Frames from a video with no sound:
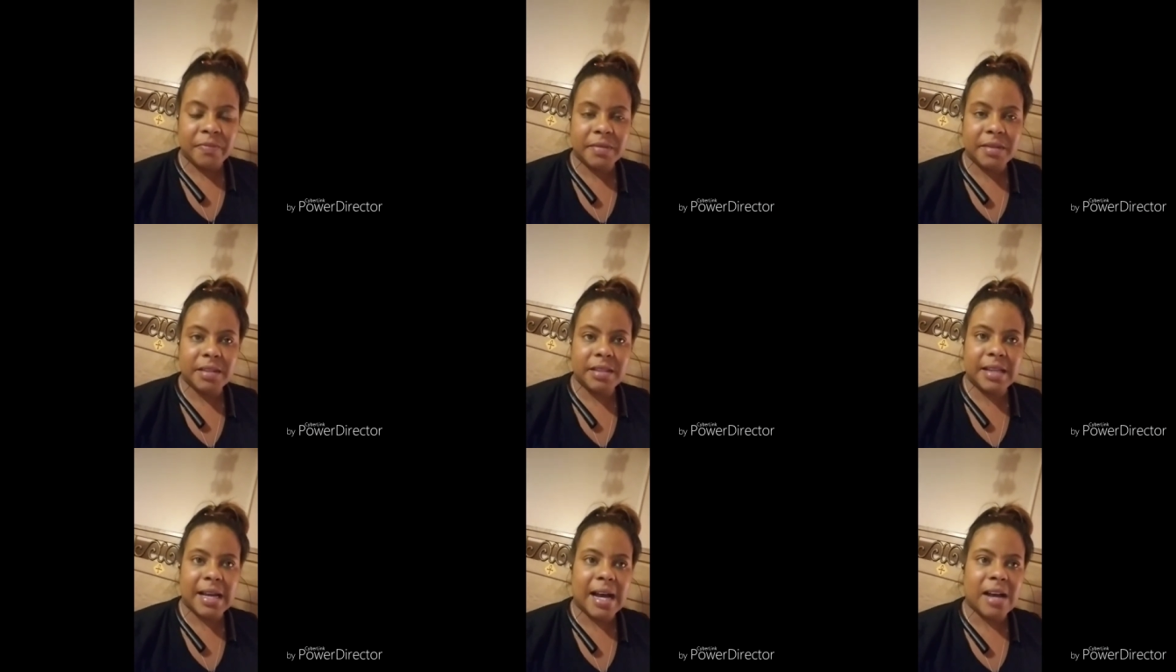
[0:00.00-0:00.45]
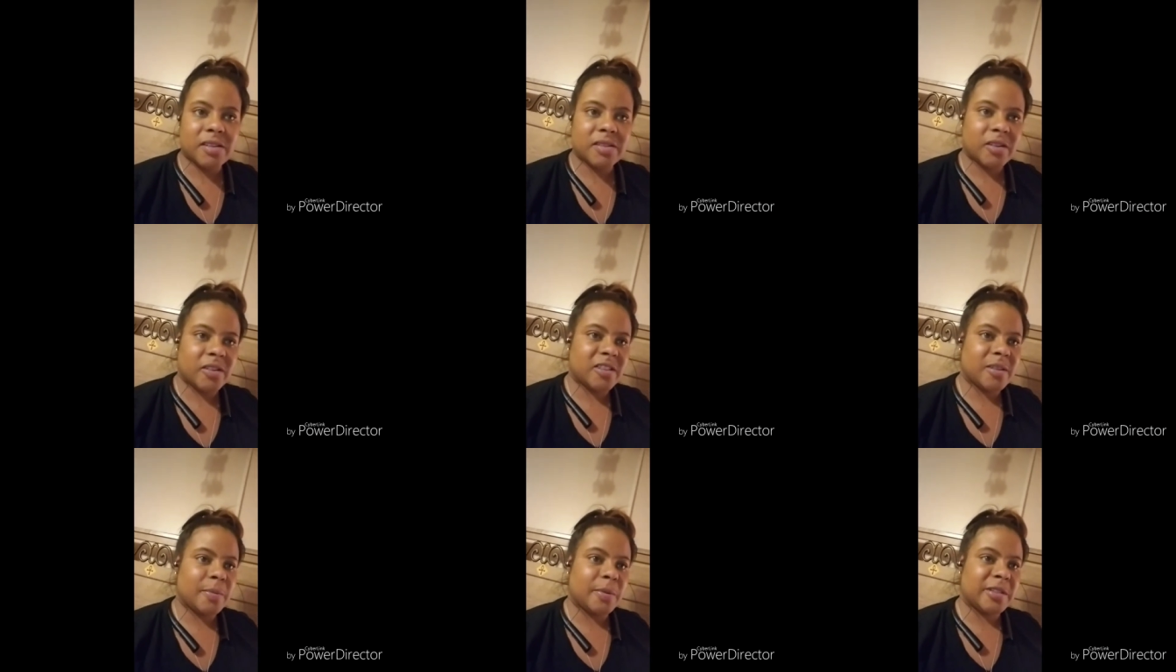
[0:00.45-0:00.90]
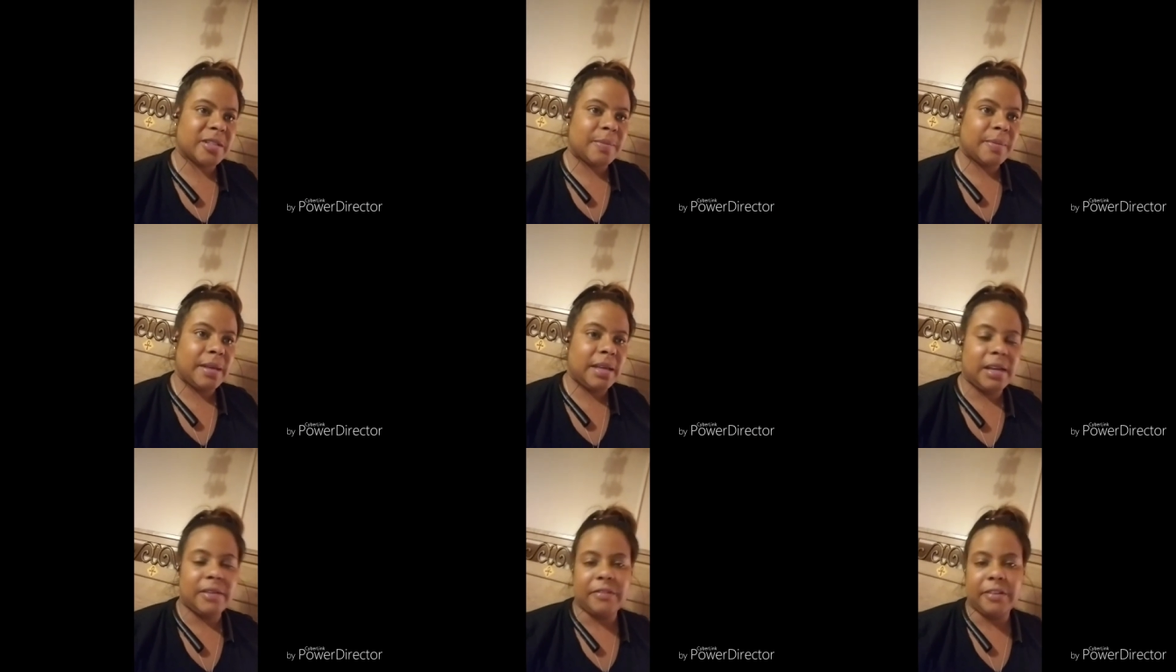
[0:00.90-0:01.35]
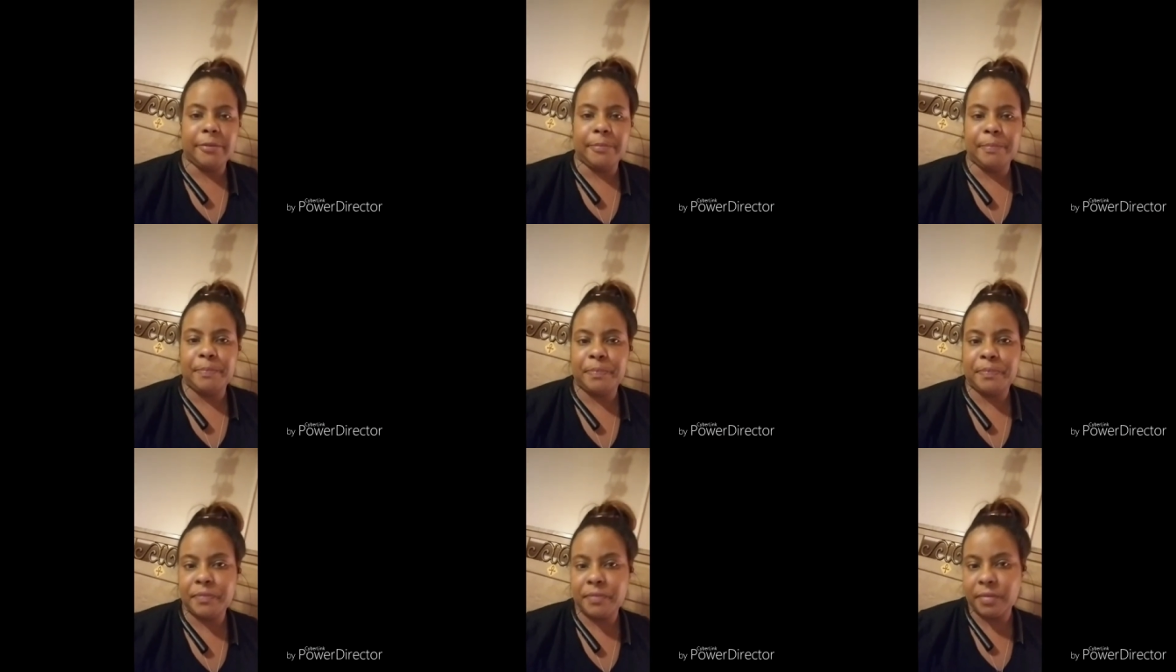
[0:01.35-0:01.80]
dolls are supposed to be given,
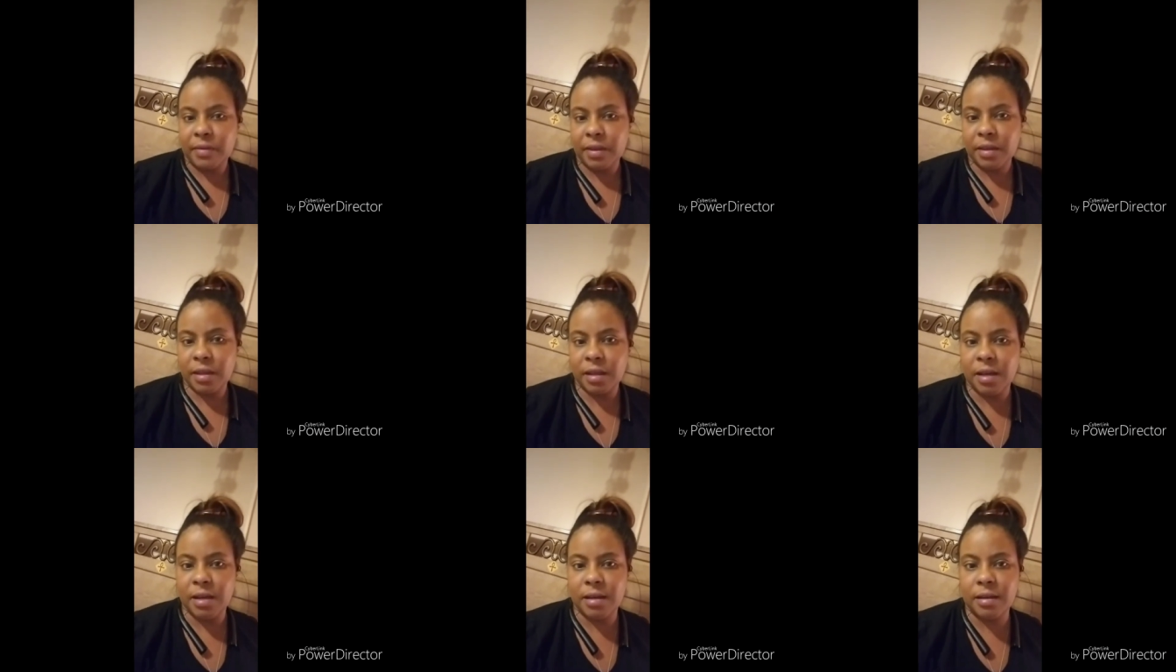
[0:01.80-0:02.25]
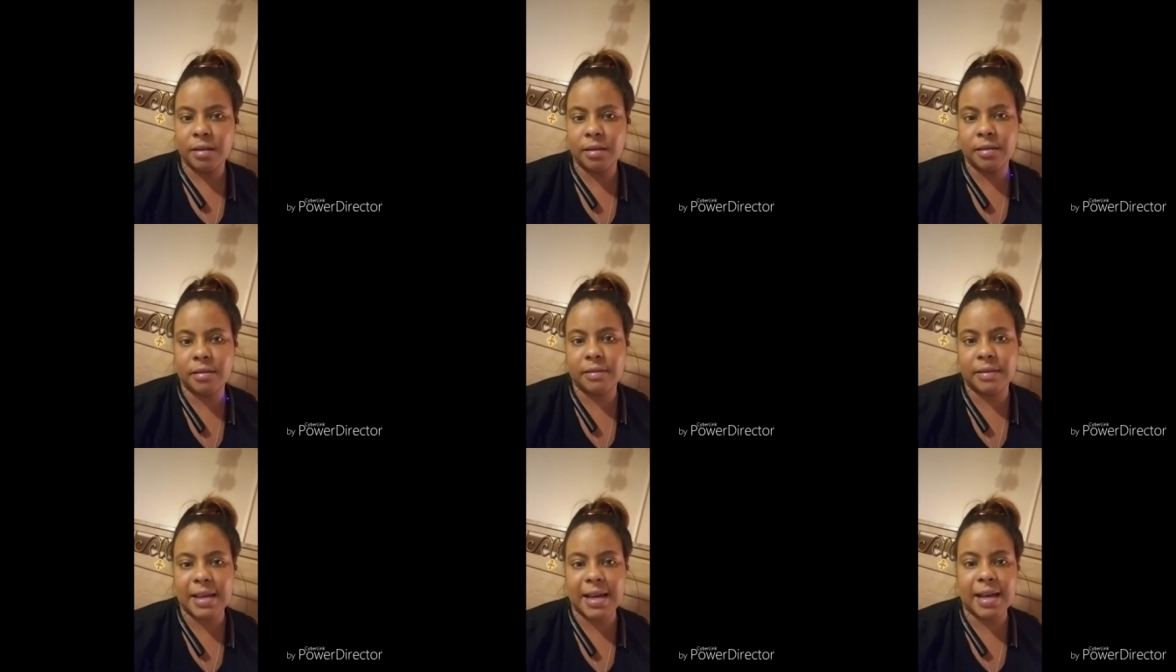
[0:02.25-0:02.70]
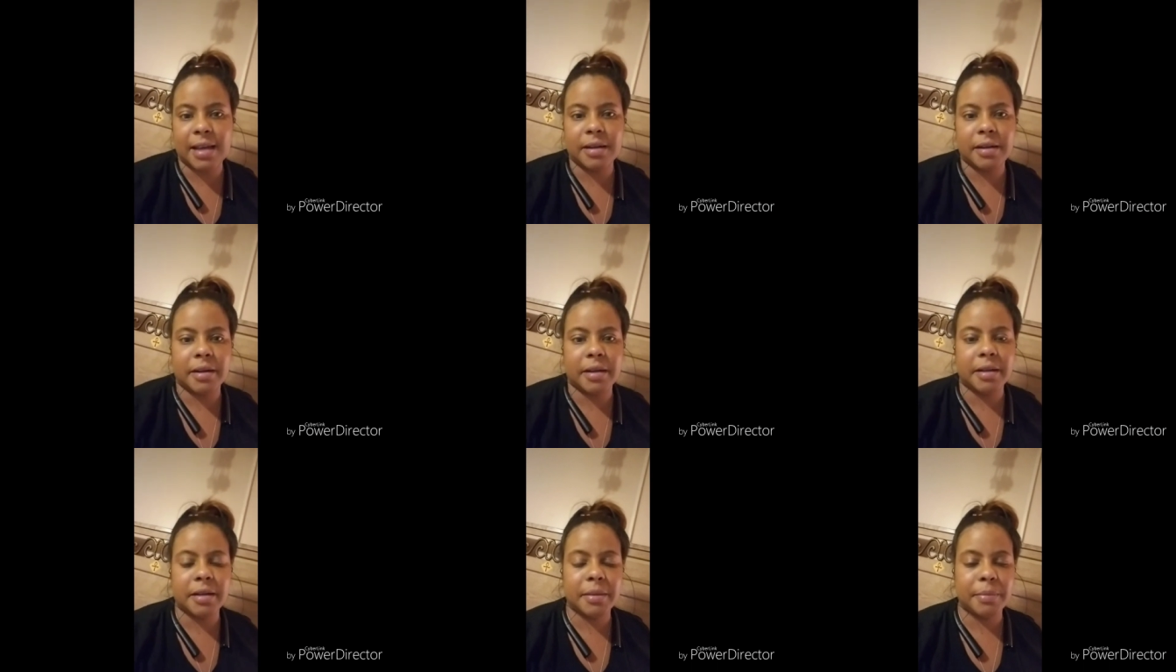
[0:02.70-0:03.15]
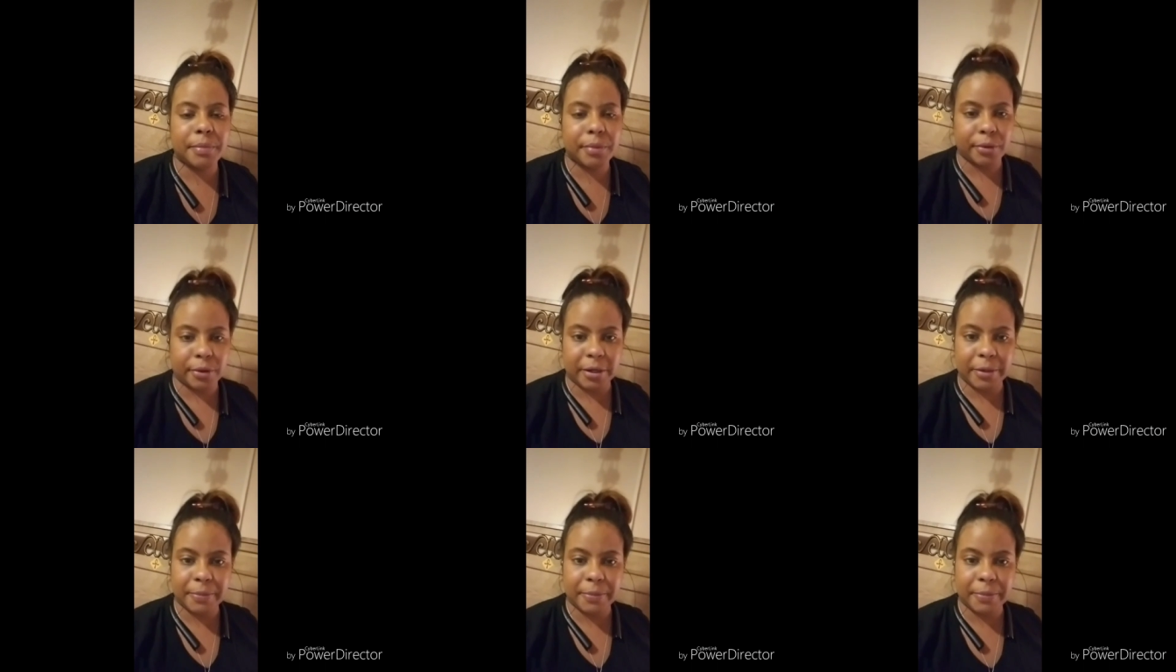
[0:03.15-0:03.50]
not bought.